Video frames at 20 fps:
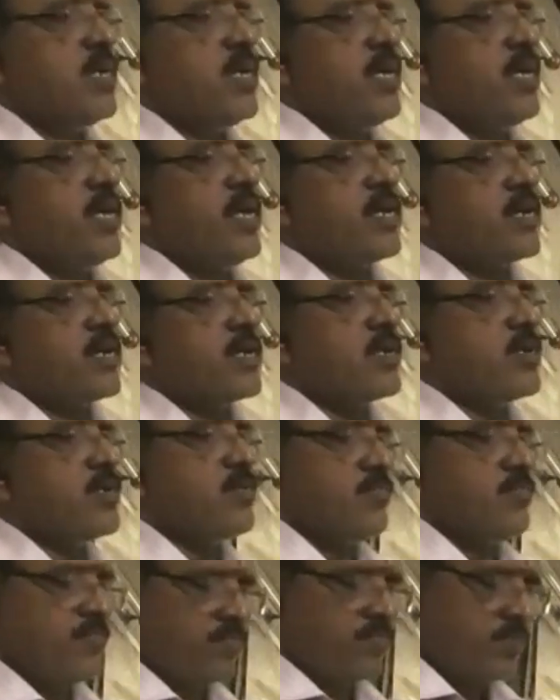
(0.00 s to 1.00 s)
Here,
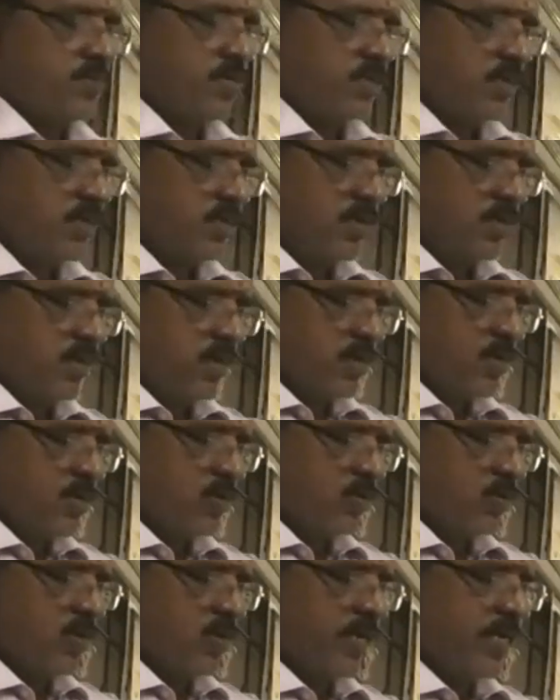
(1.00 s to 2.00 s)

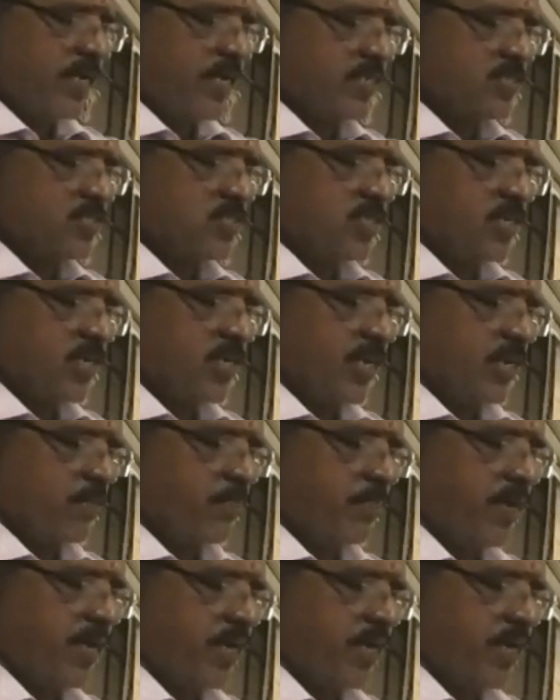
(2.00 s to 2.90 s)
total energy at